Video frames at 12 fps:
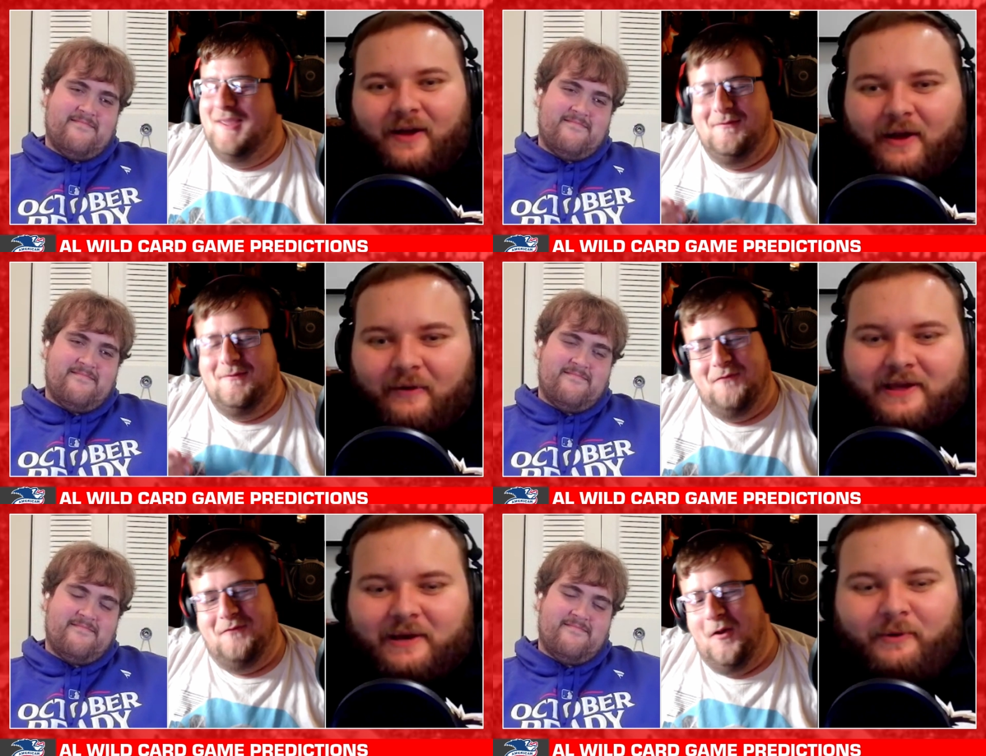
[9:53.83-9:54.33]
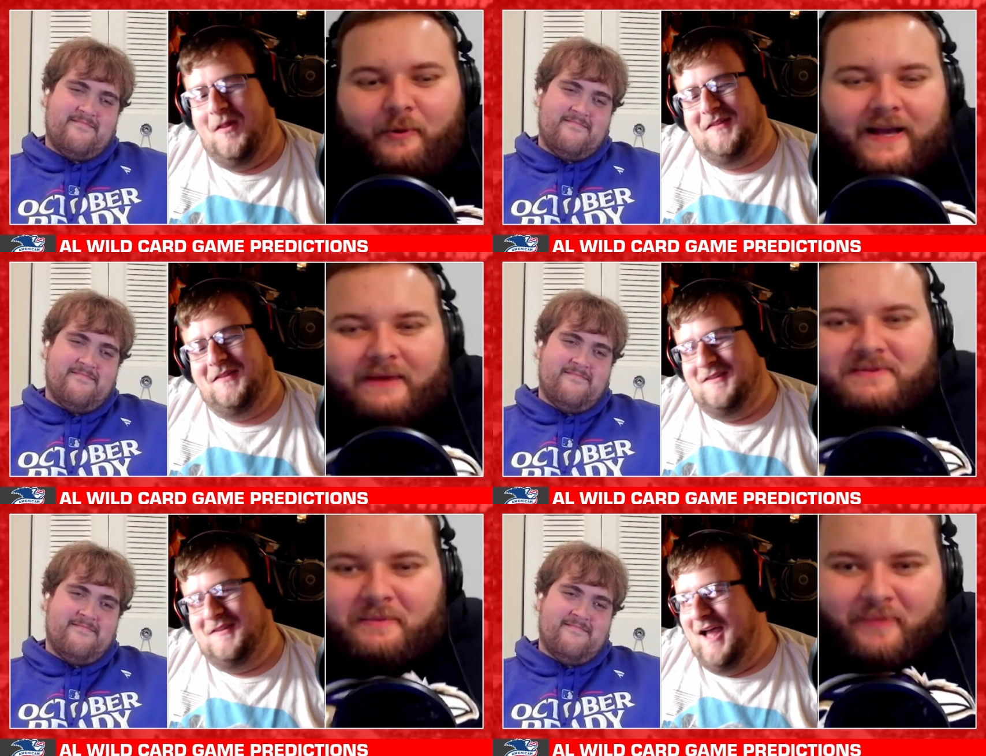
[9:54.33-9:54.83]
Speaker 1: it, it felt
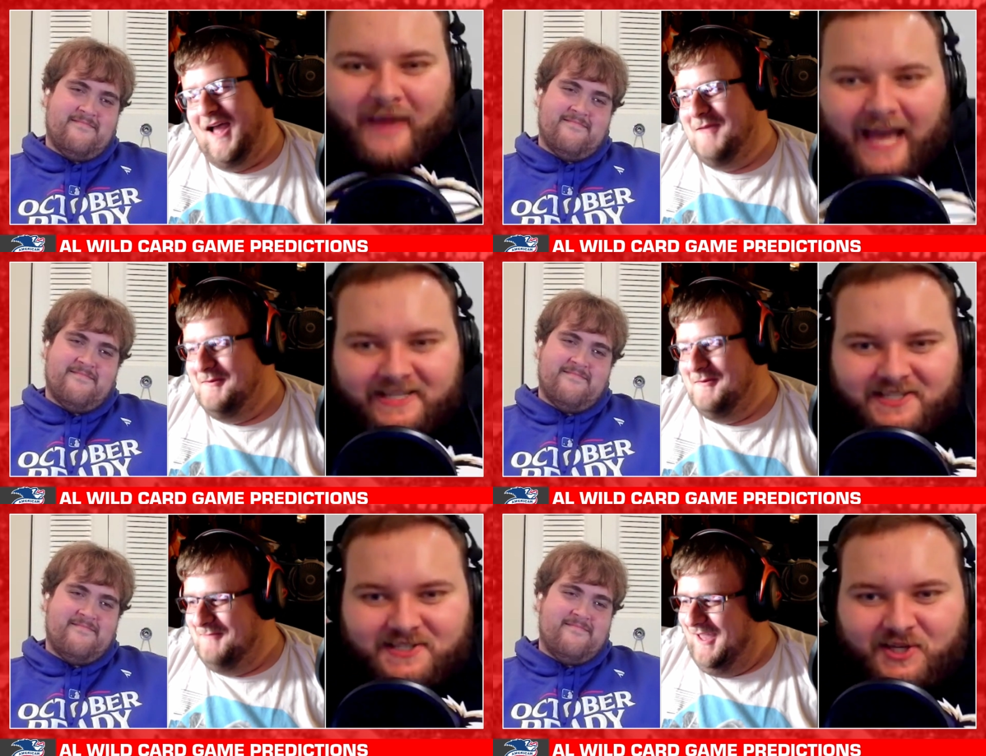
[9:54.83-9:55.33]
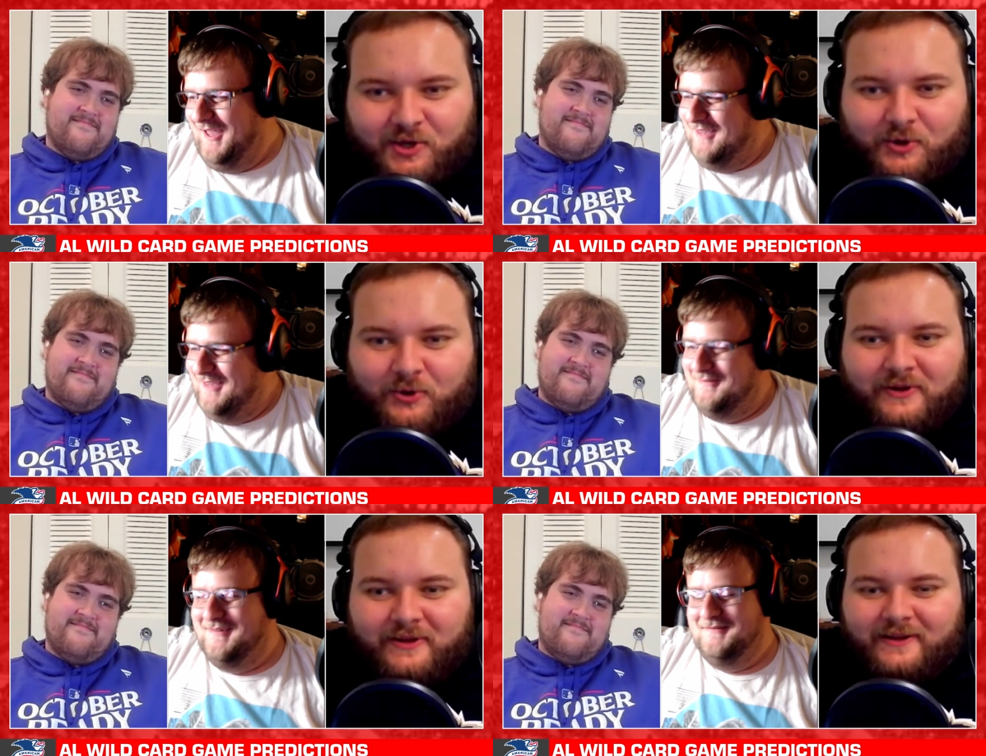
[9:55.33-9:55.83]
like a timing
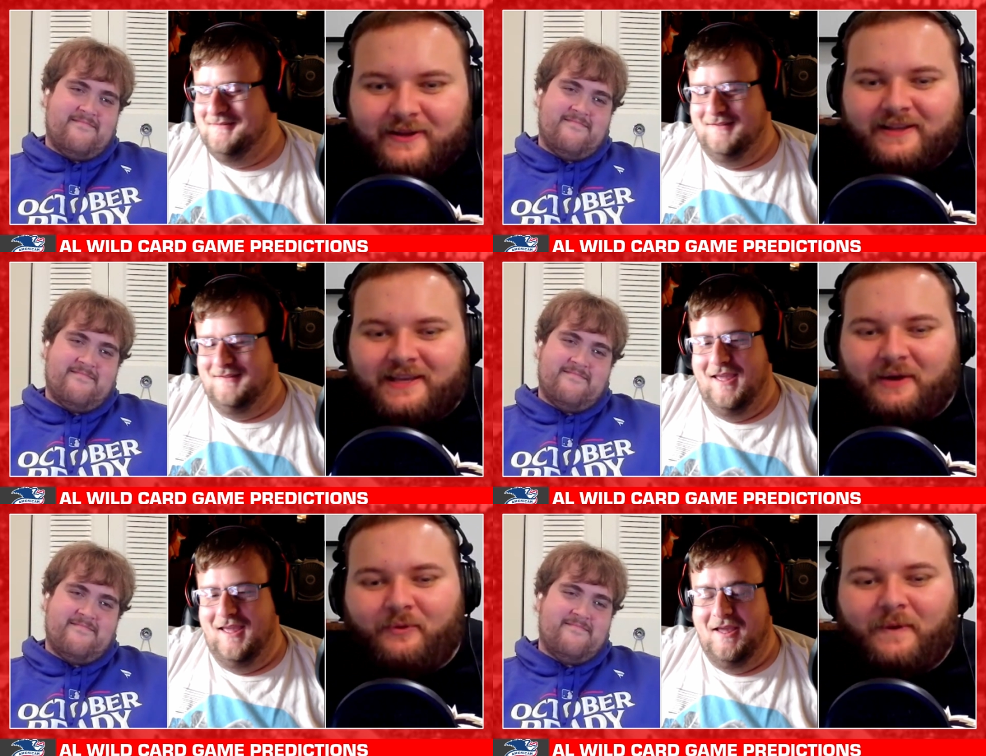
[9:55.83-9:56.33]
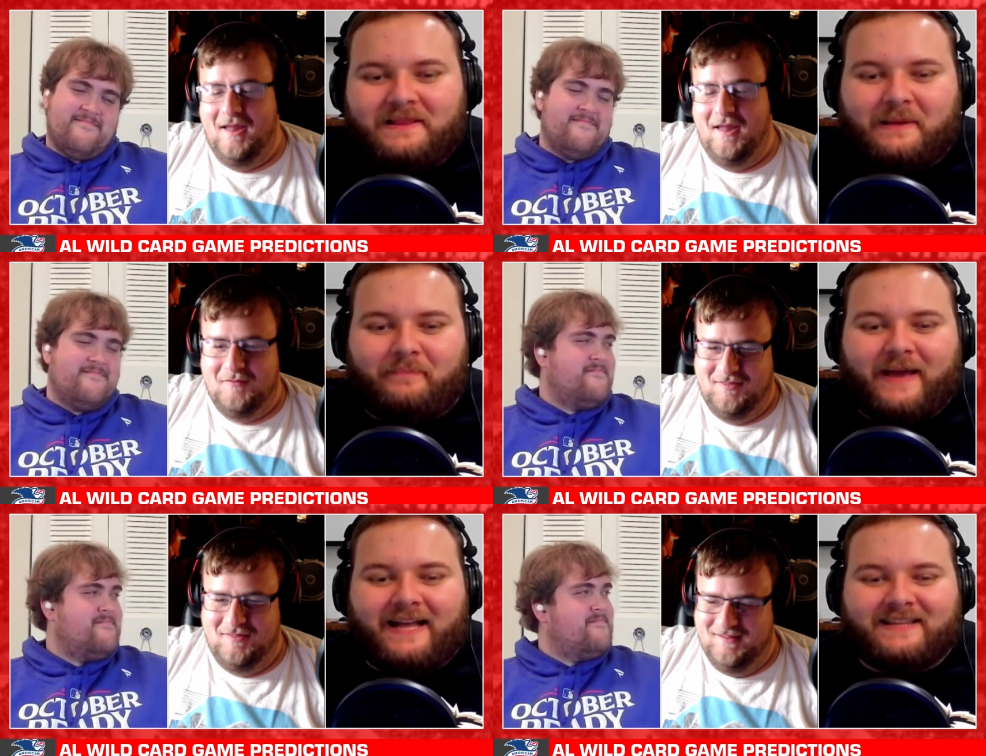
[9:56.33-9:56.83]
test. Too. Yeah, we'll wake
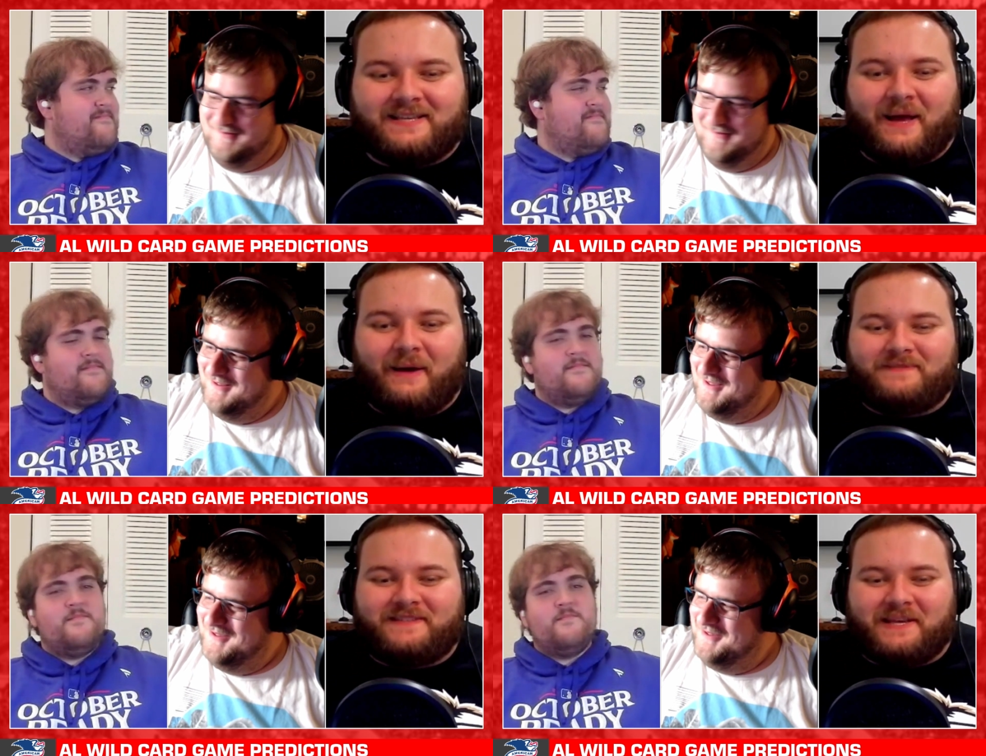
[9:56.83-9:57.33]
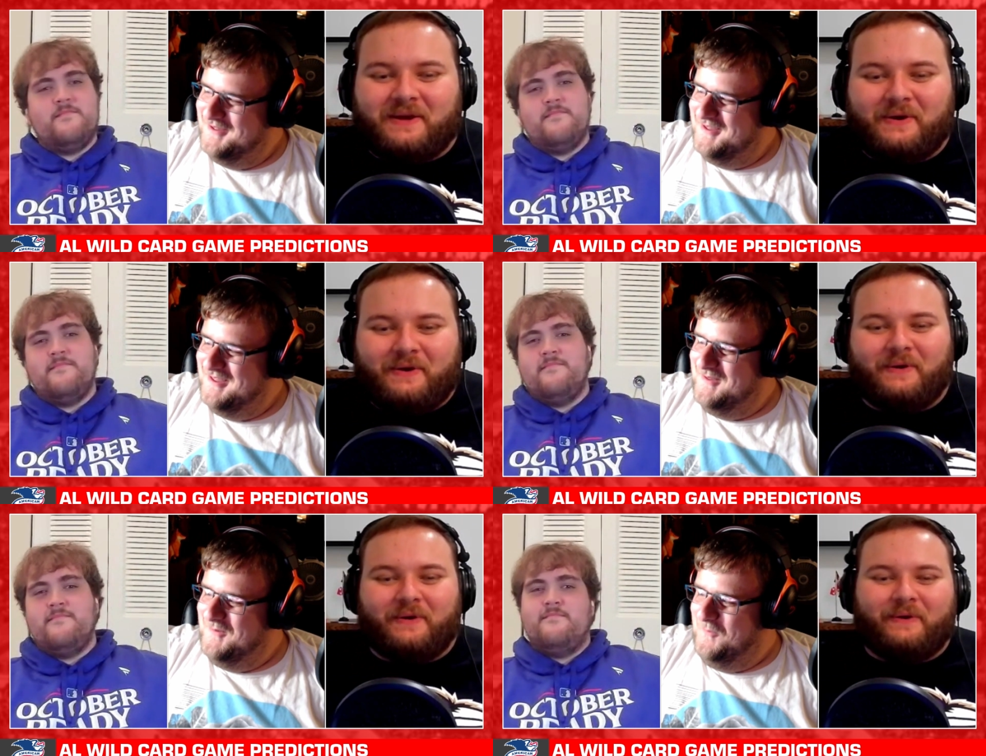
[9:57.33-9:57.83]
everything. the bats
Speaker 2: up
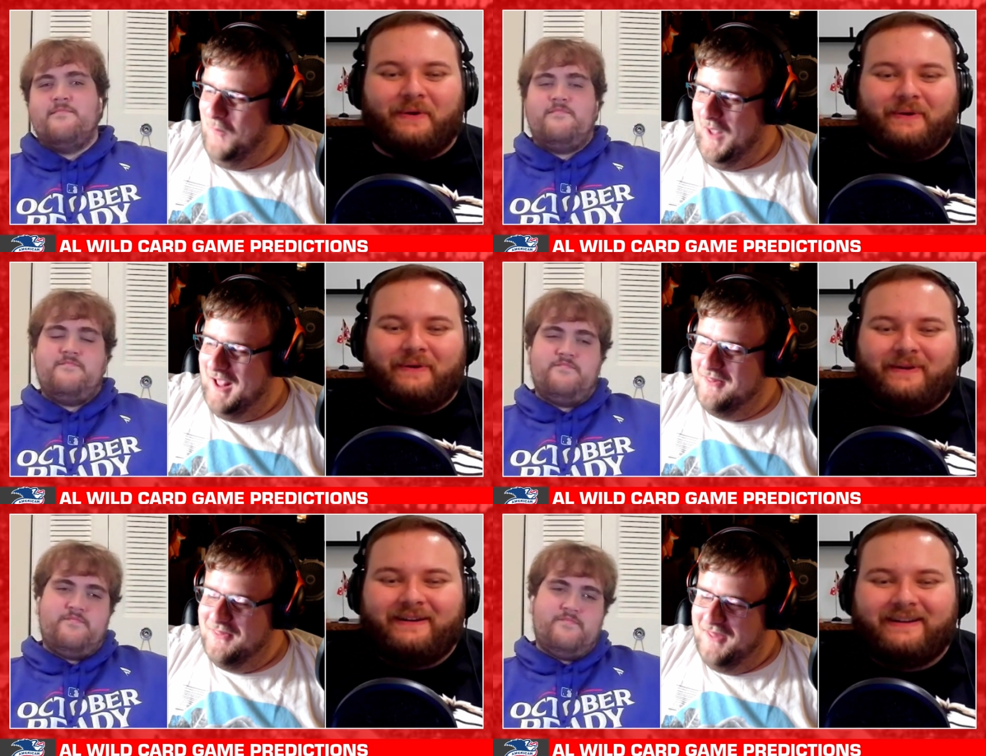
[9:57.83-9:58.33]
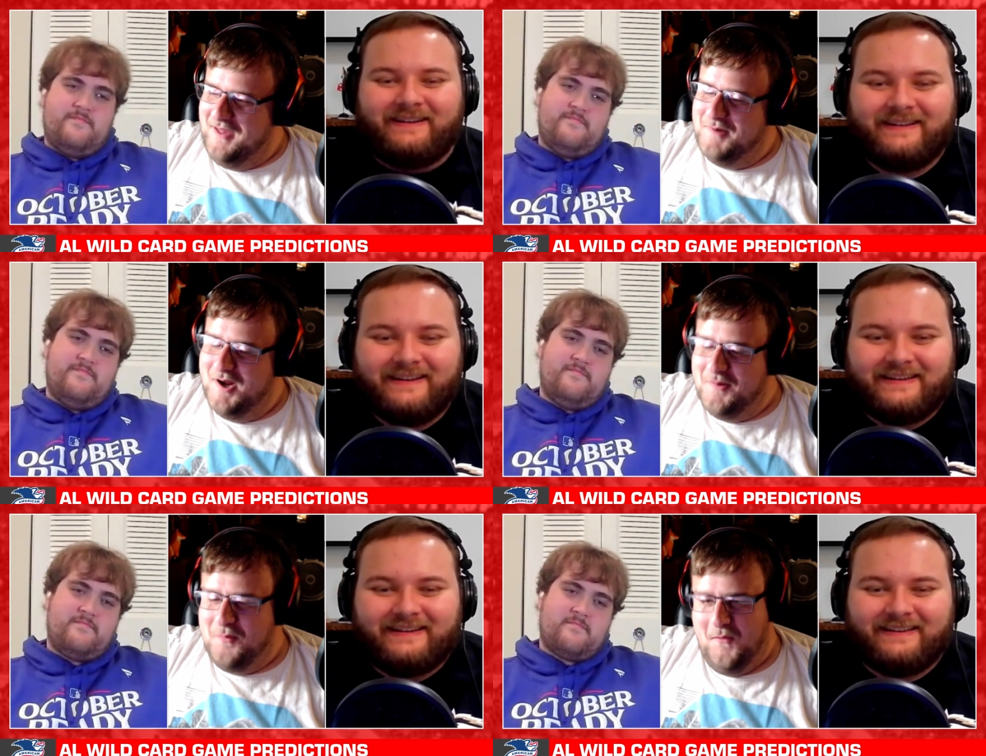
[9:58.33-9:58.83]
too. wake
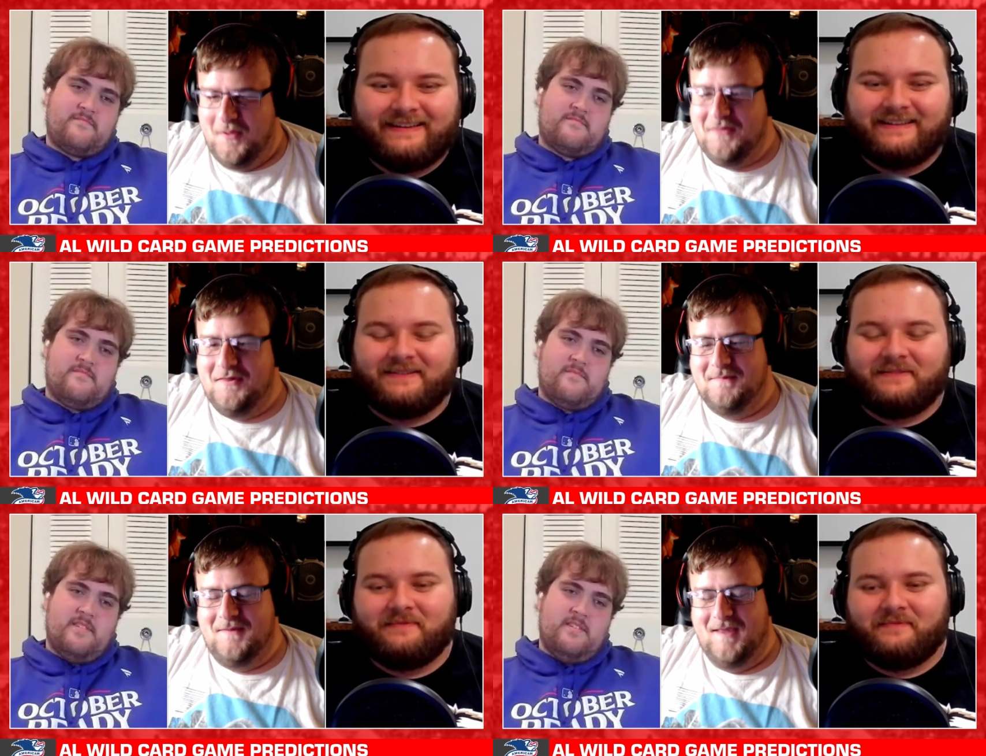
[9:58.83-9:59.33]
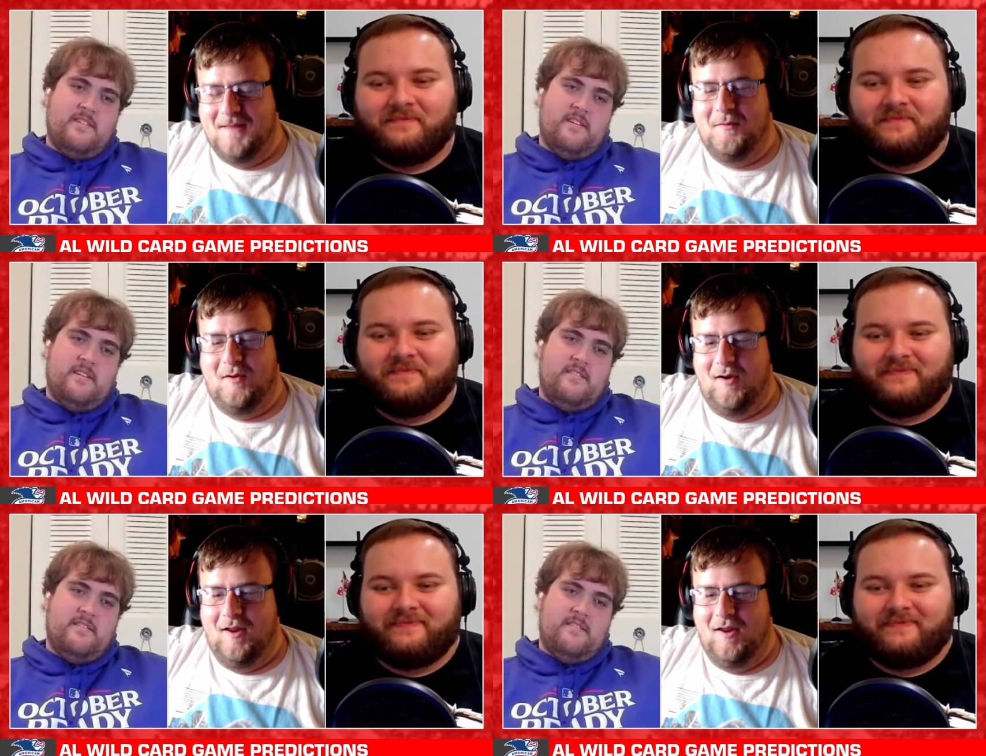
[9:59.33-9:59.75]
them up when September